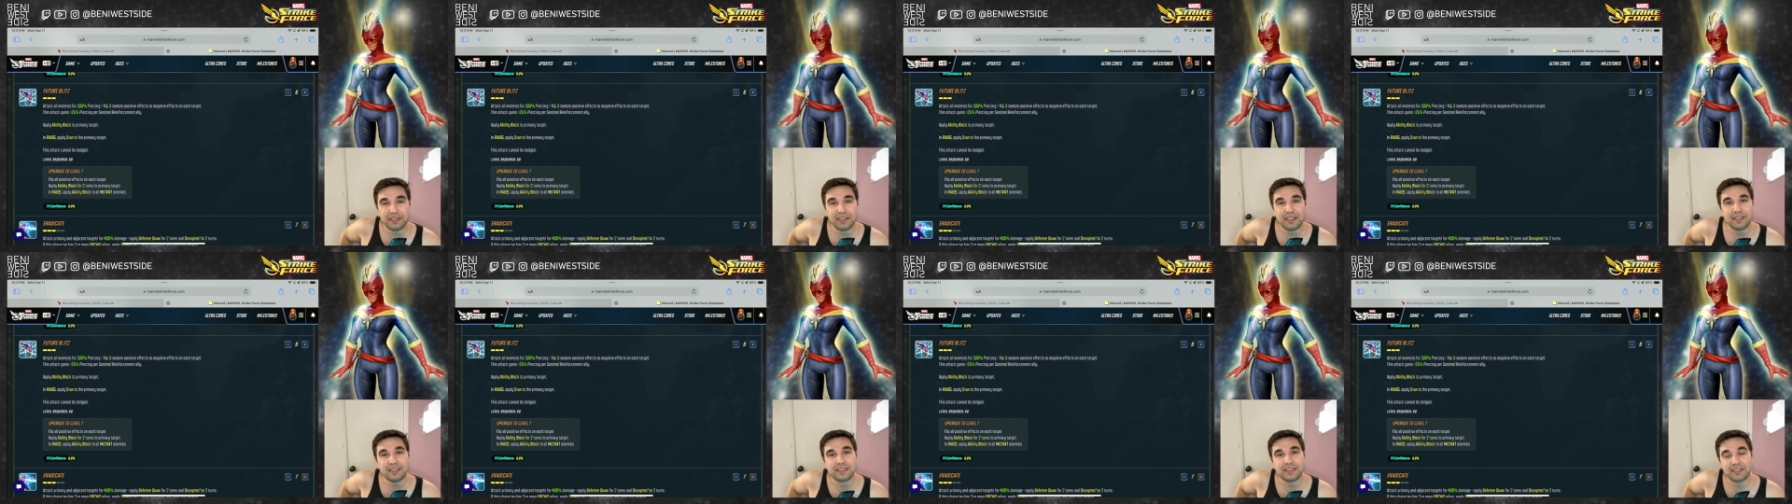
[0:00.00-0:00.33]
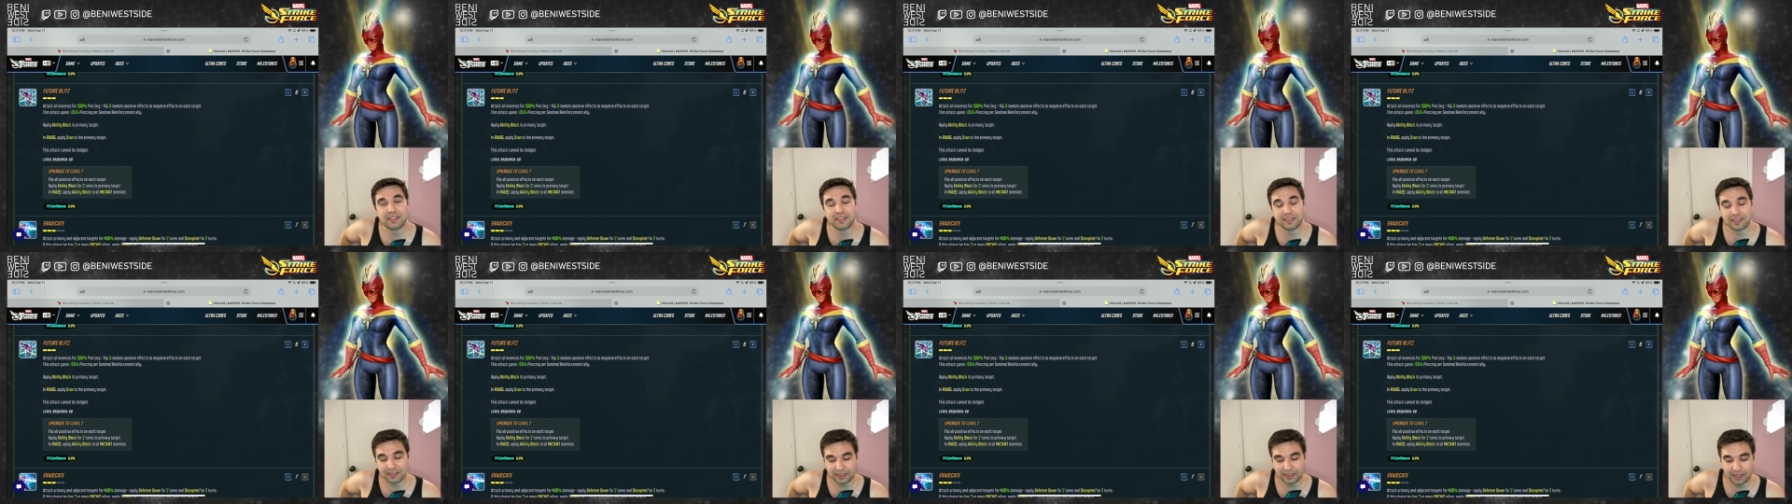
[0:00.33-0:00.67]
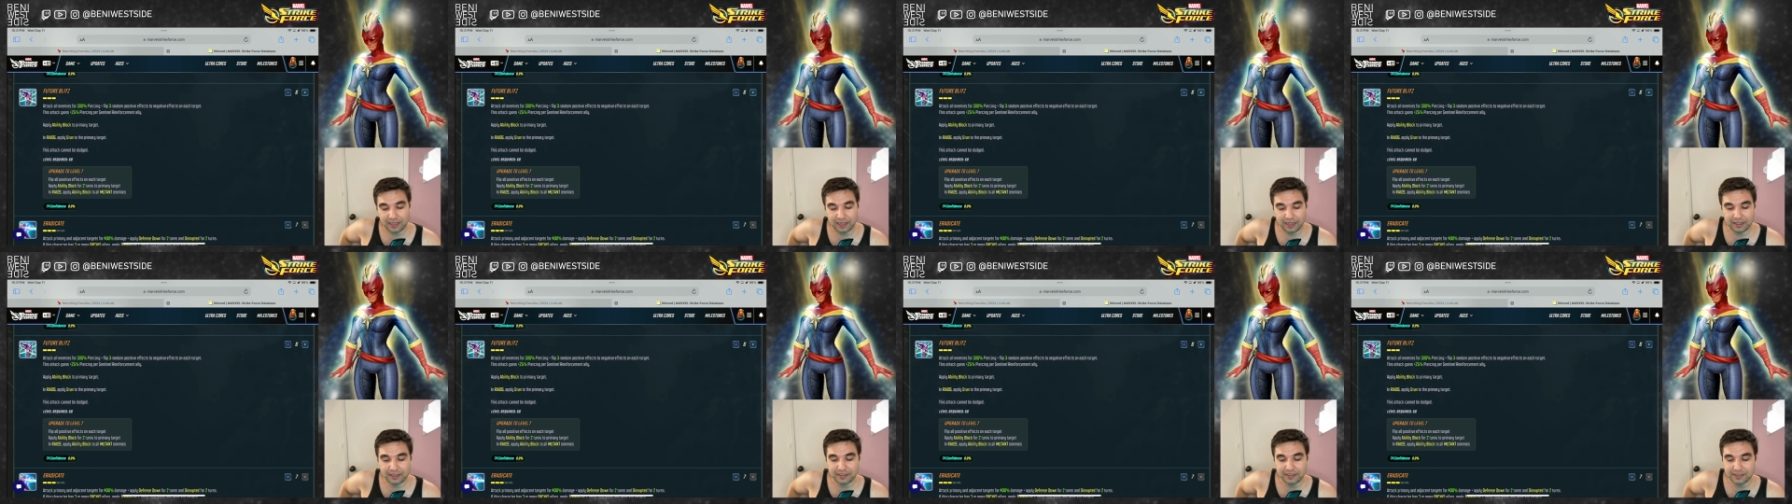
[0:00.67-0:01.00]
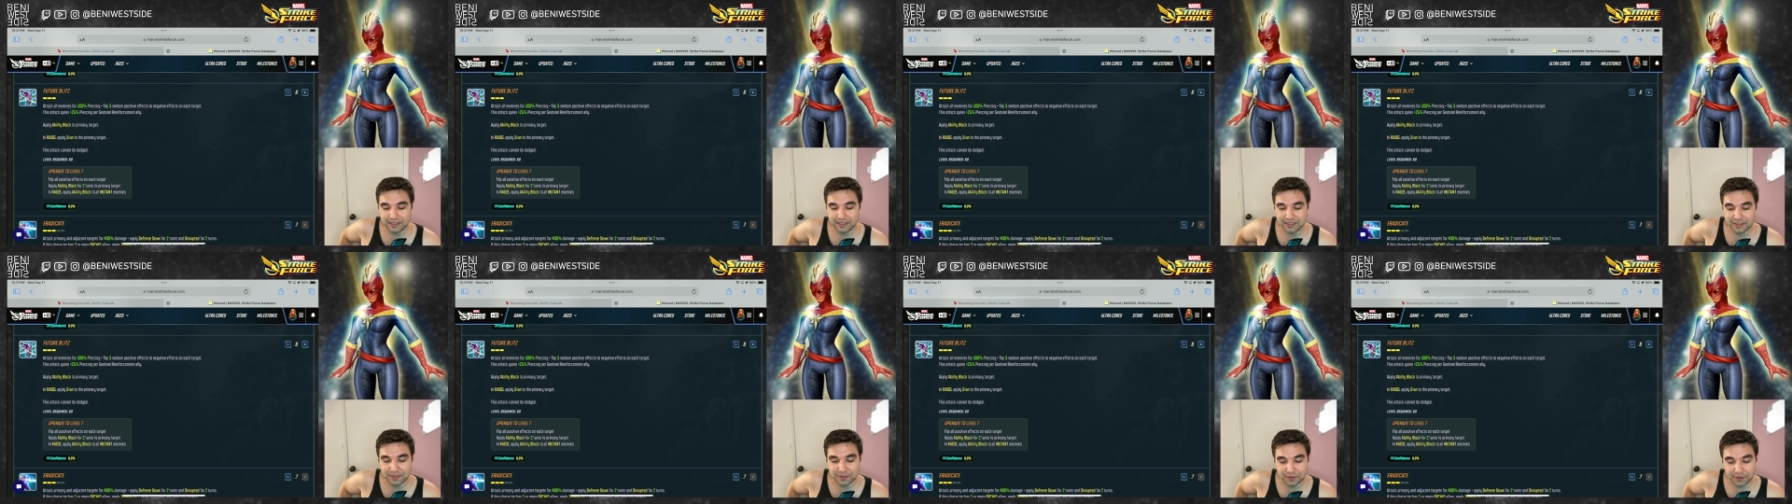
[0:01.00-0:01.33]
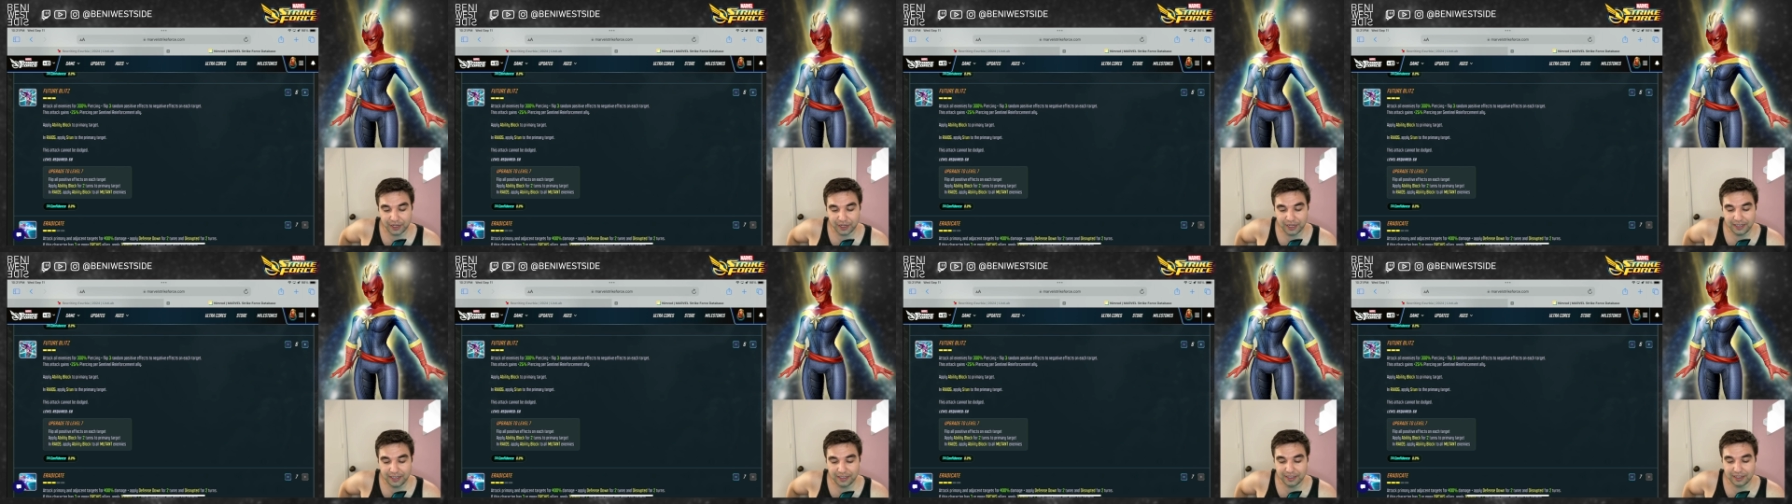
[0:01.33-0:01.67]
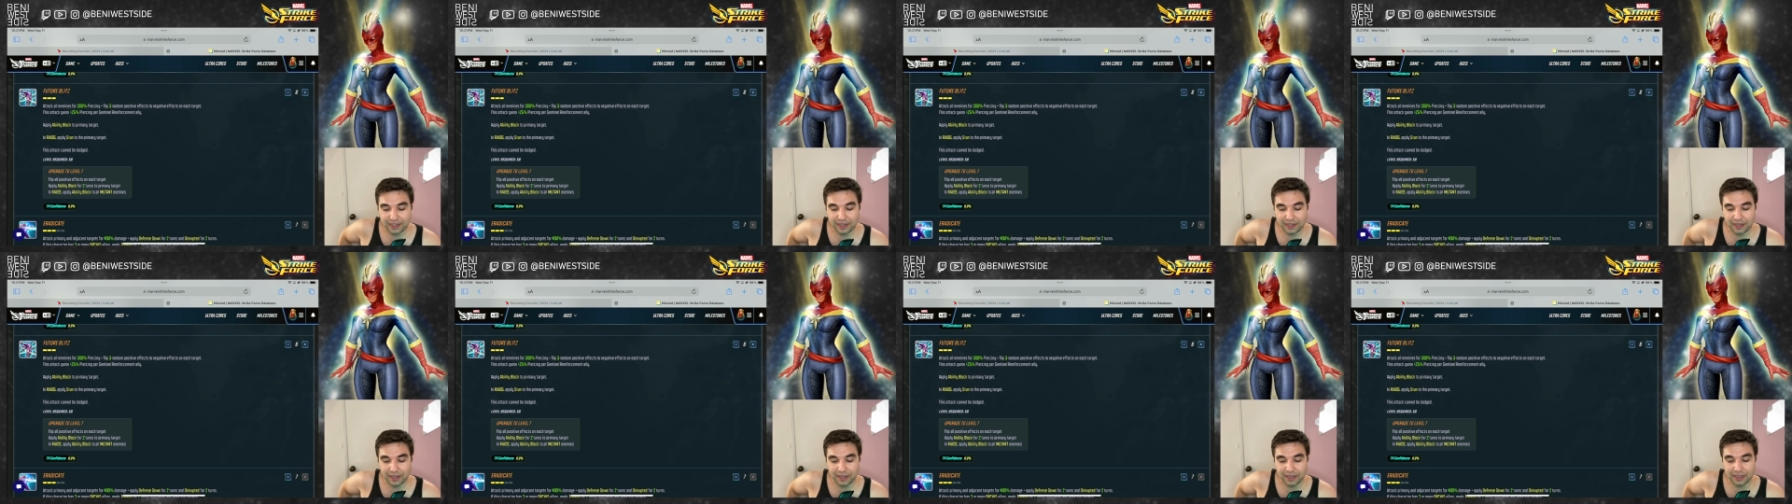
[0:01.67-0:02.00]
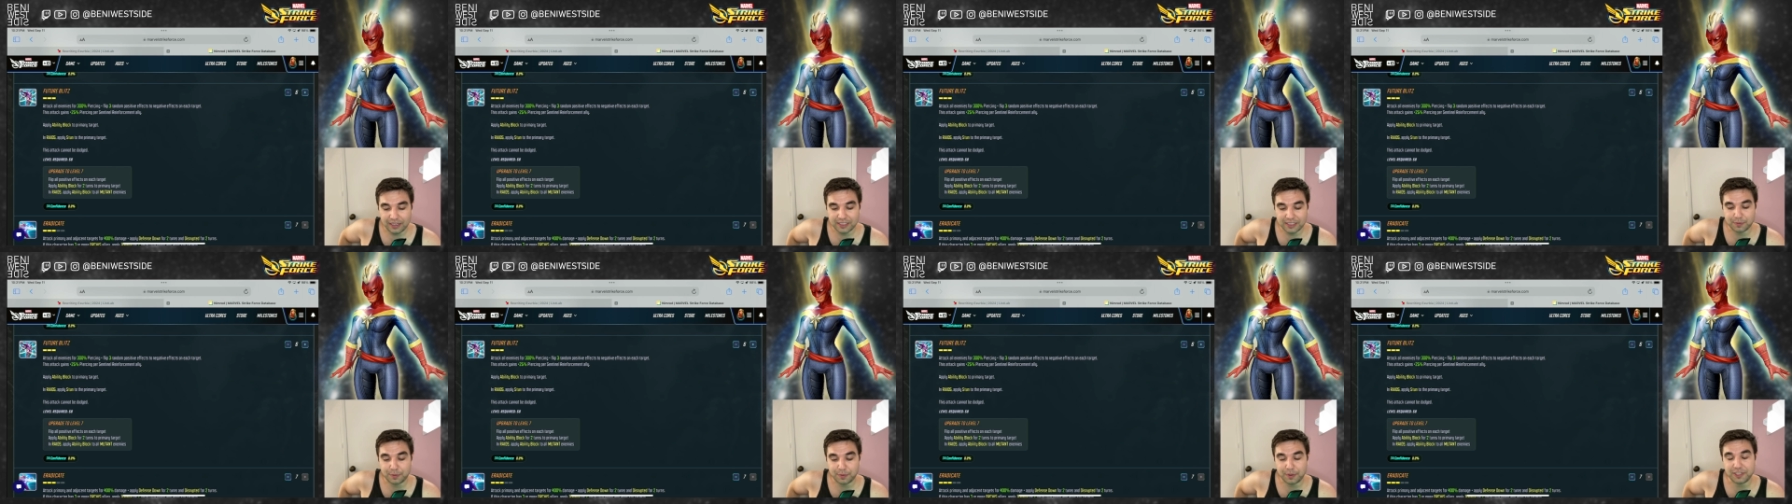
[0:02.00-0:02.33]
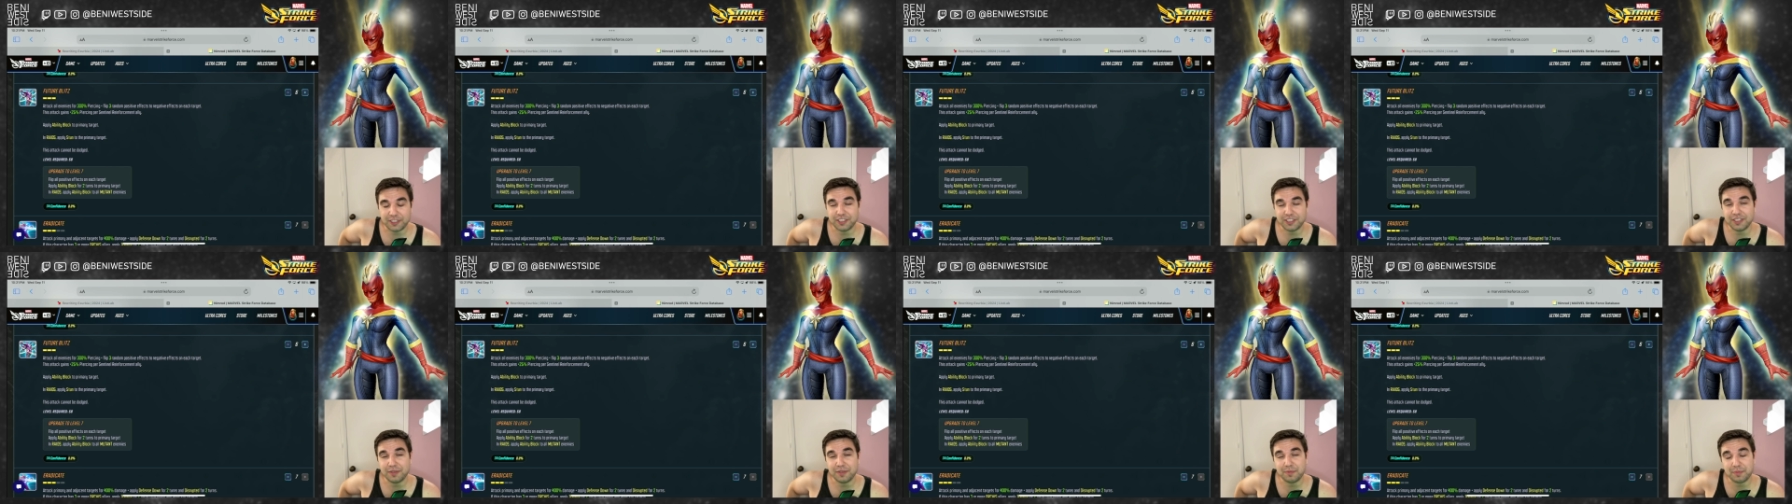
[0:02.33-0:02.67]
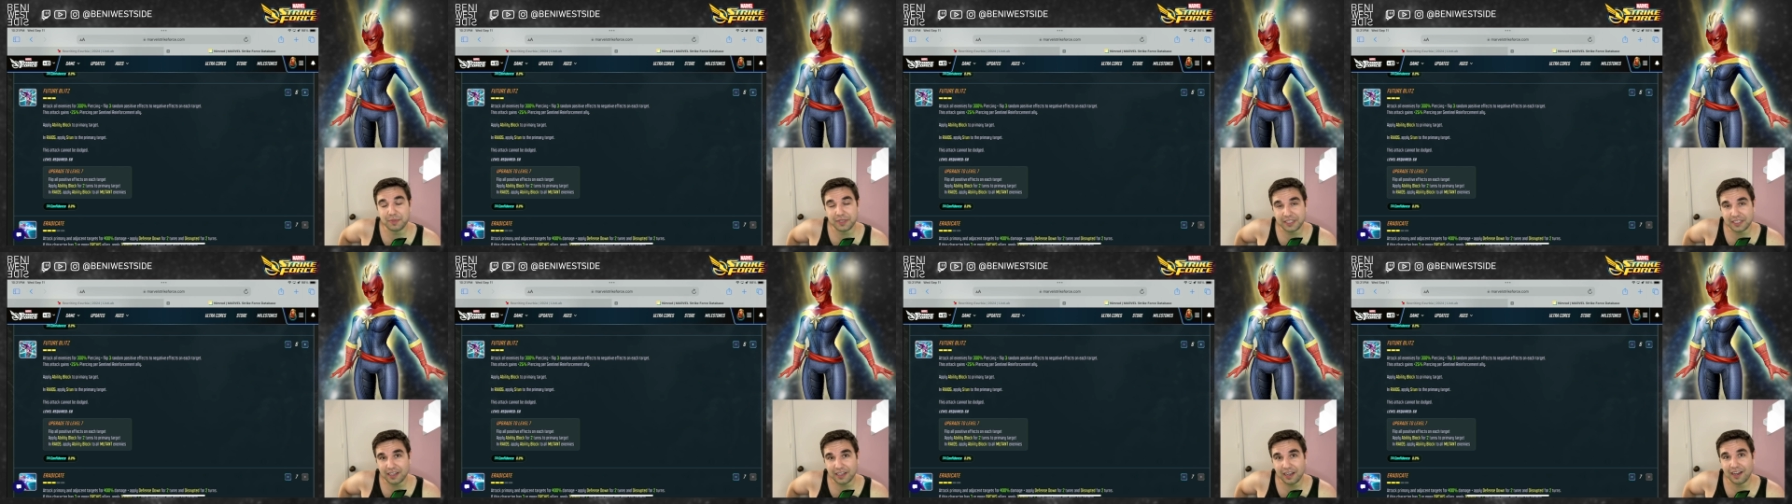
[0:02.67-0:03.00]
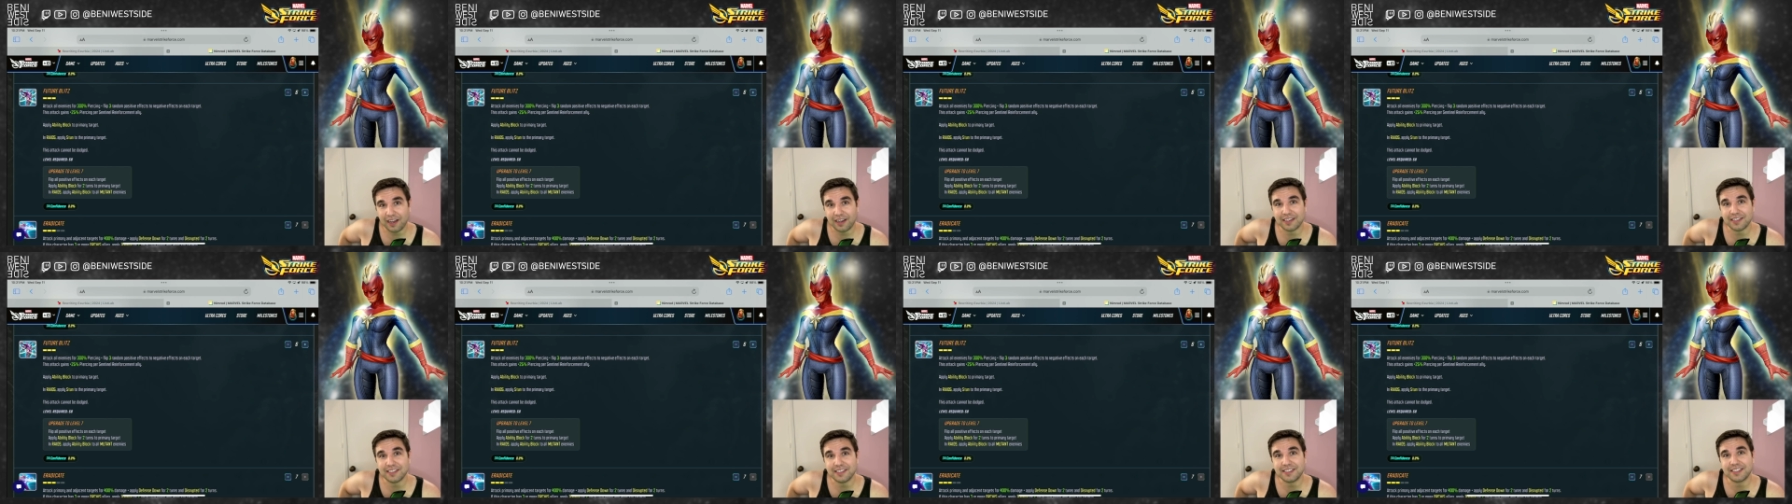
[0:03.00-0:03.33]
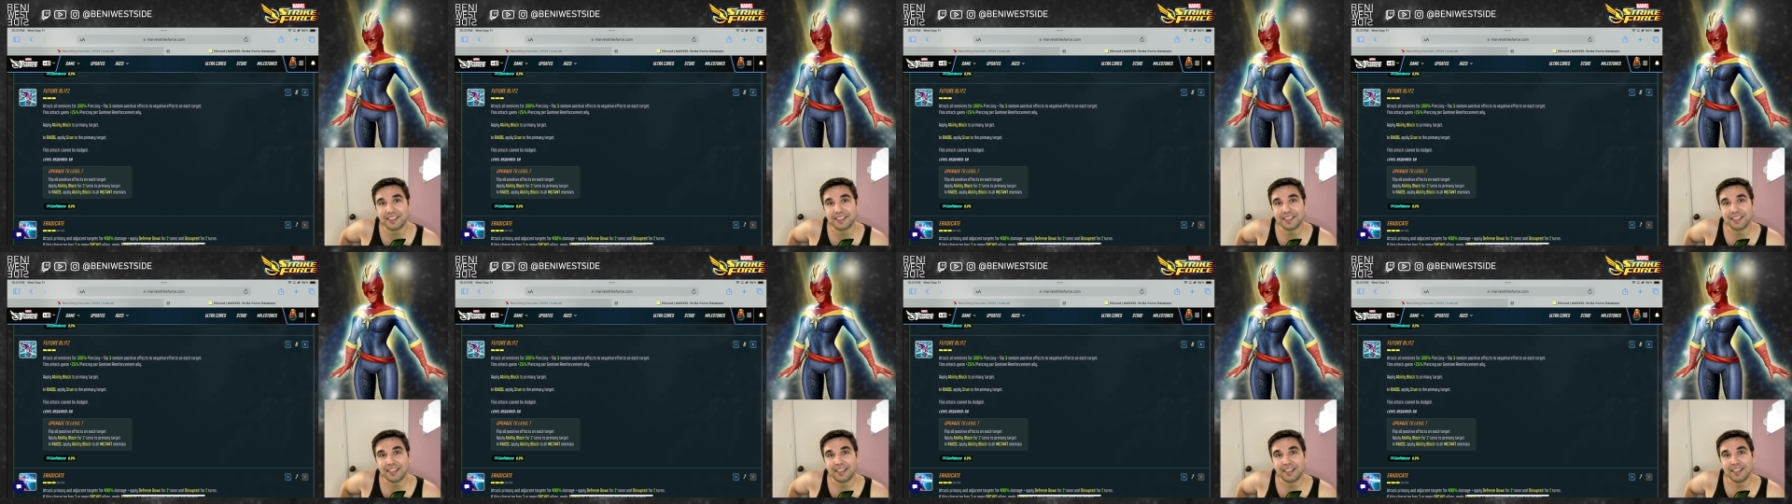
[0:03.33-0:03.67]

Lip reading: This is great, especially because